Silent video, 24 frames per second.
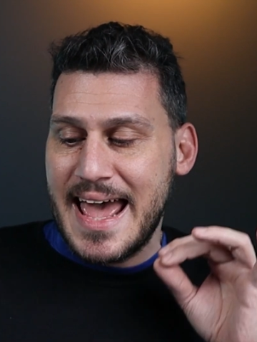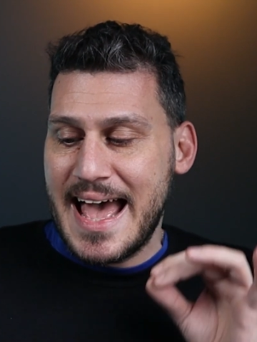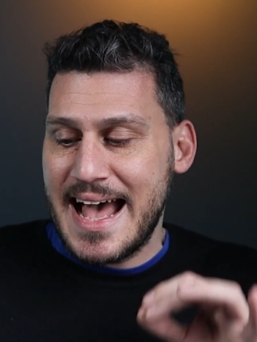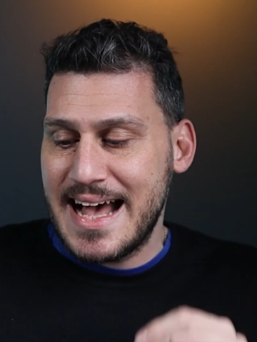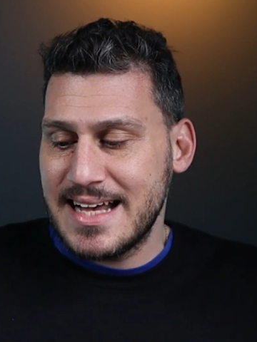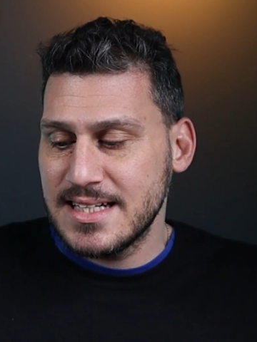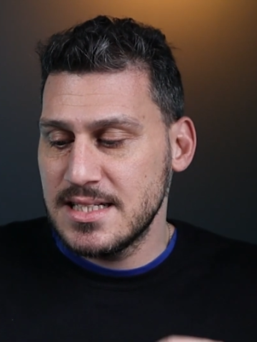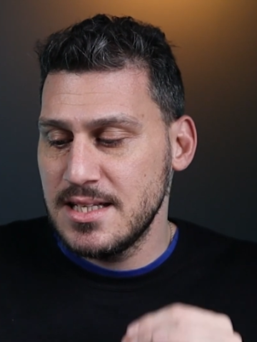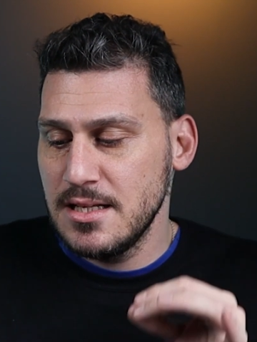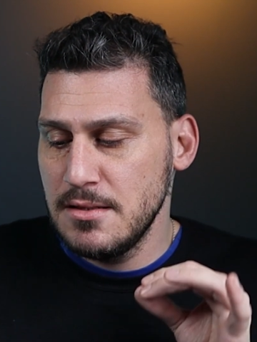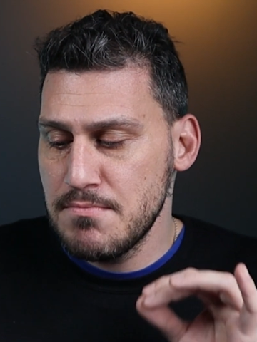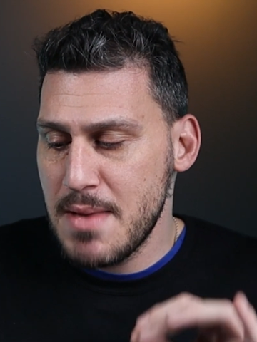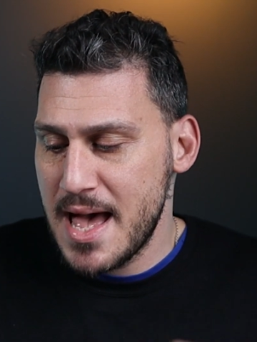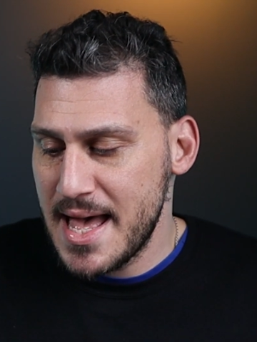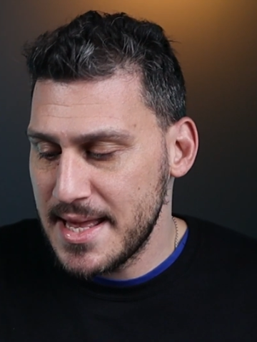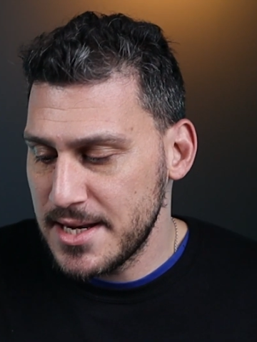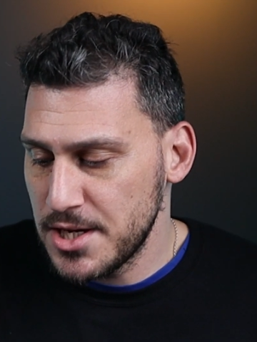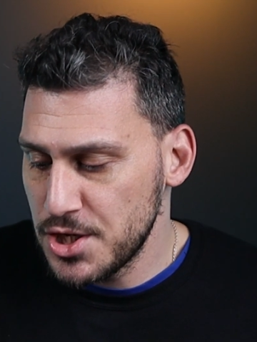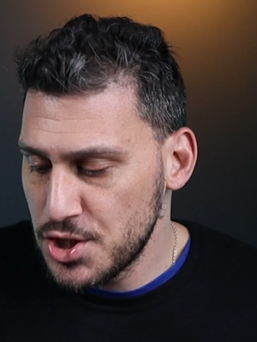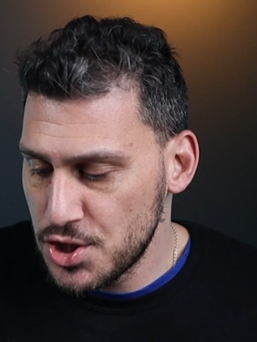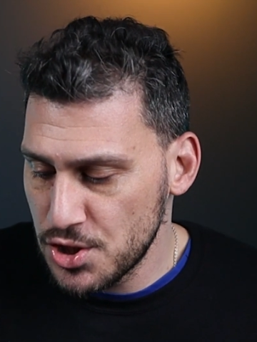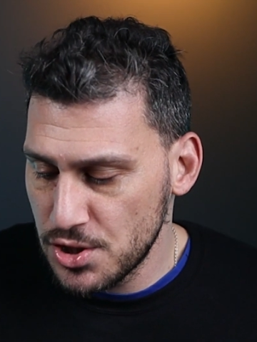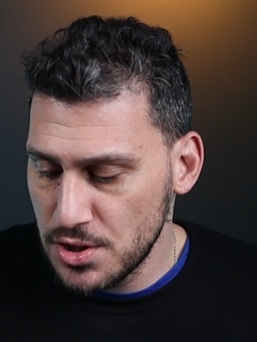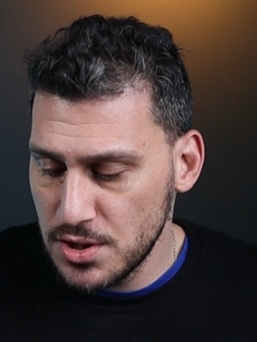asset
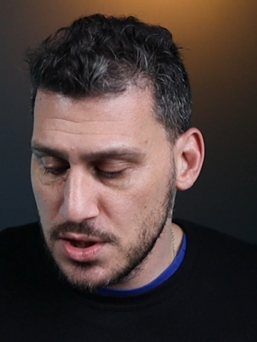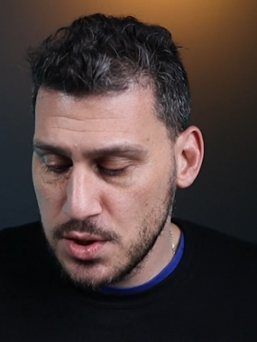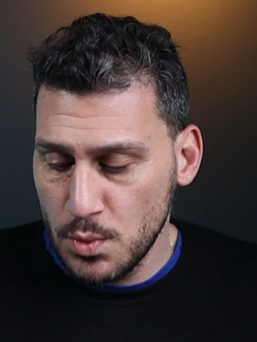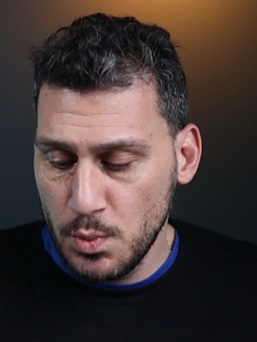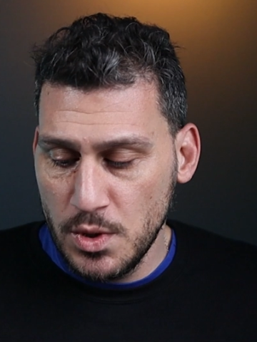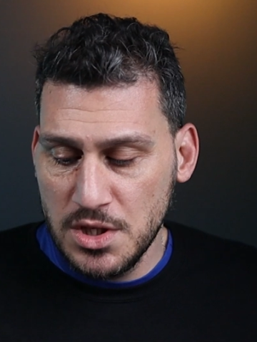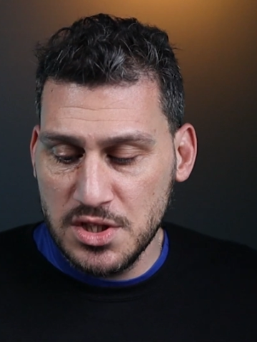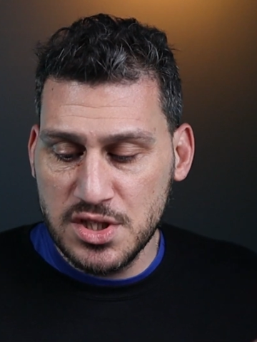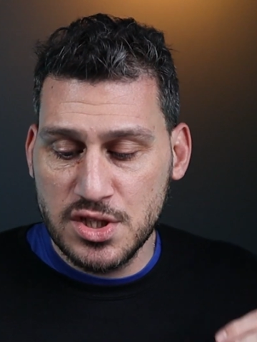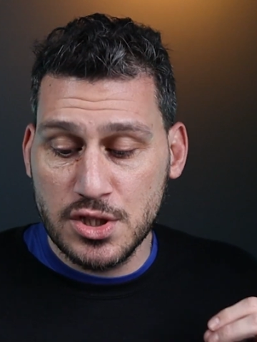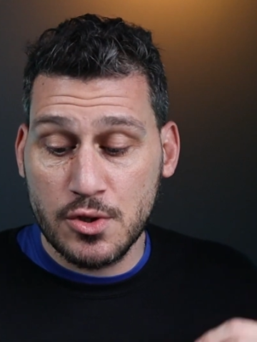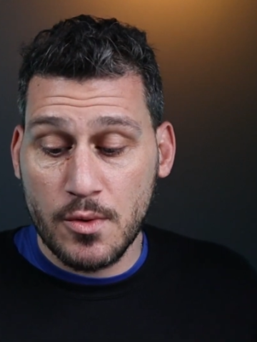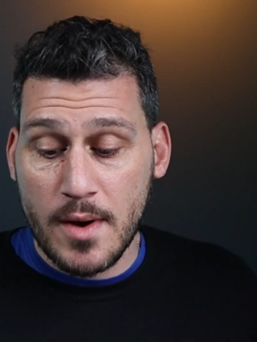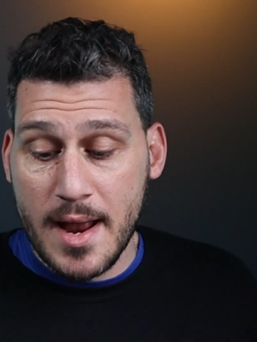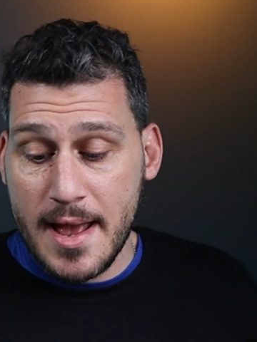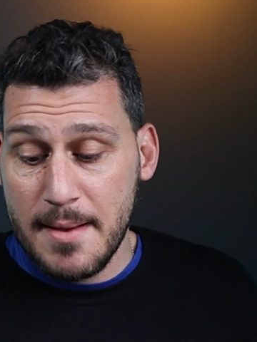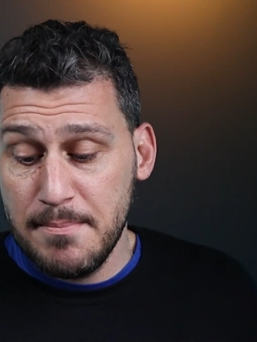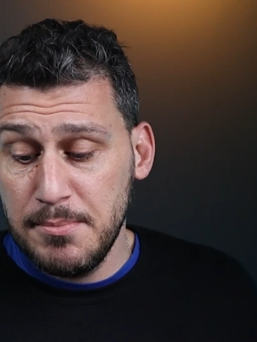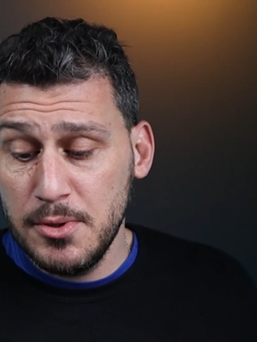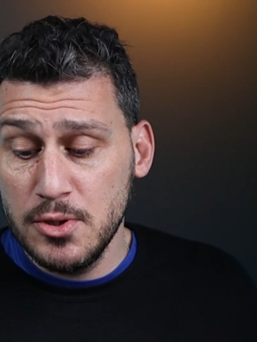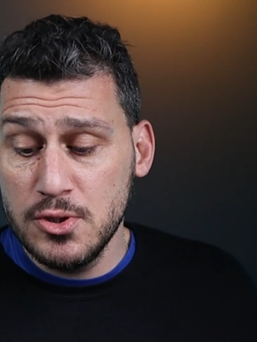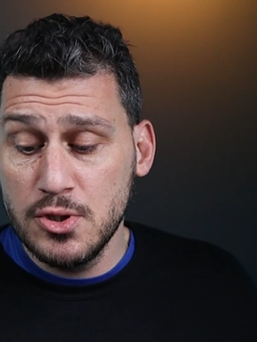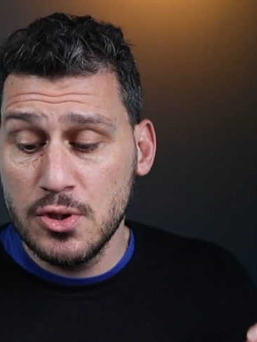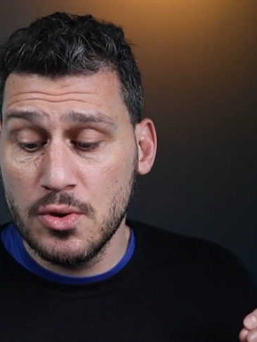managers will
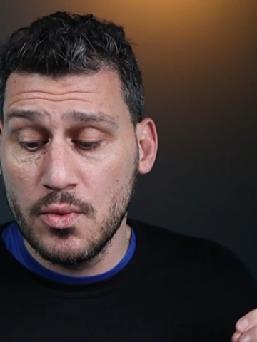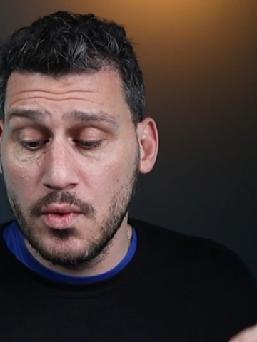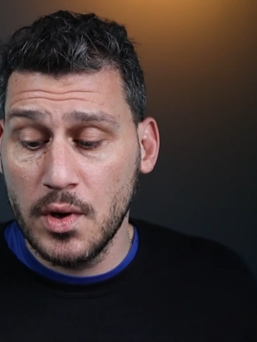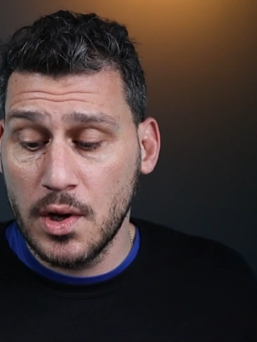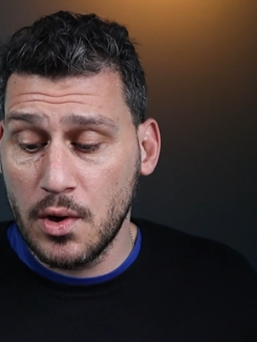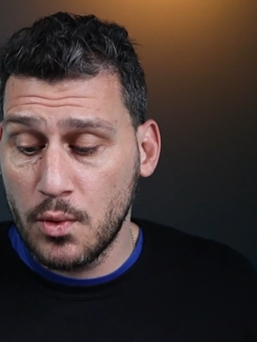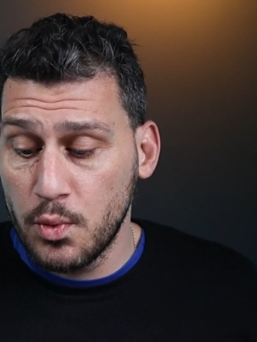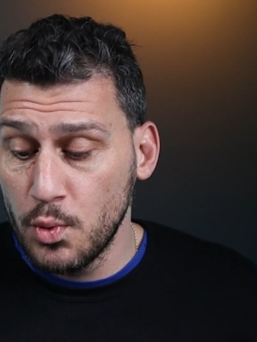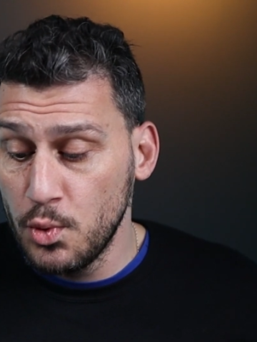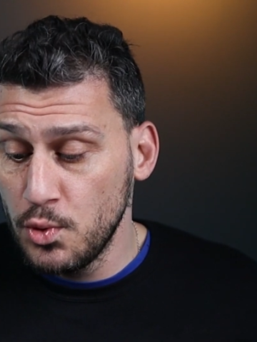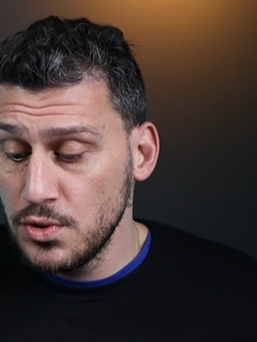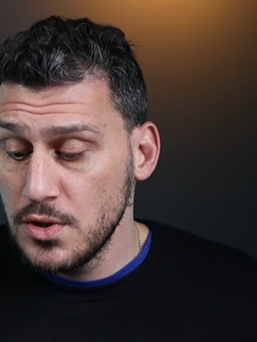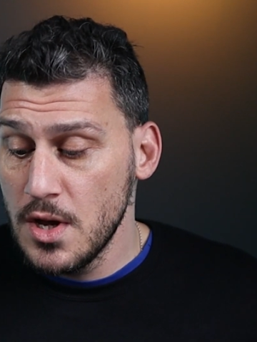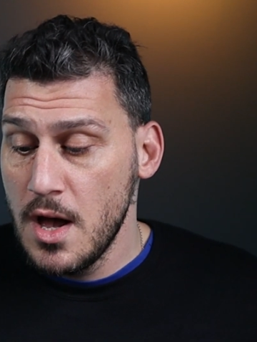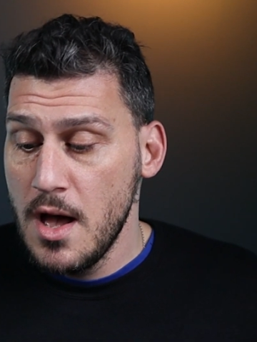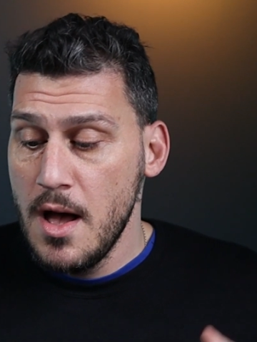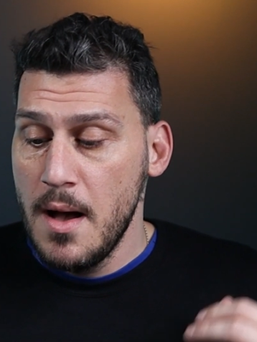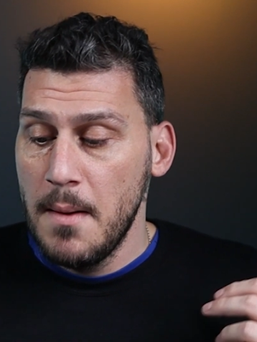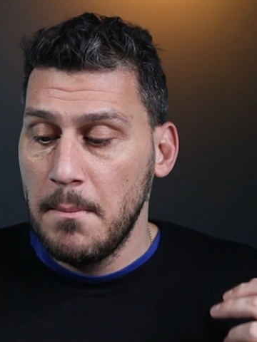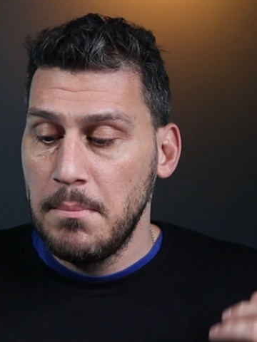scramble to recruit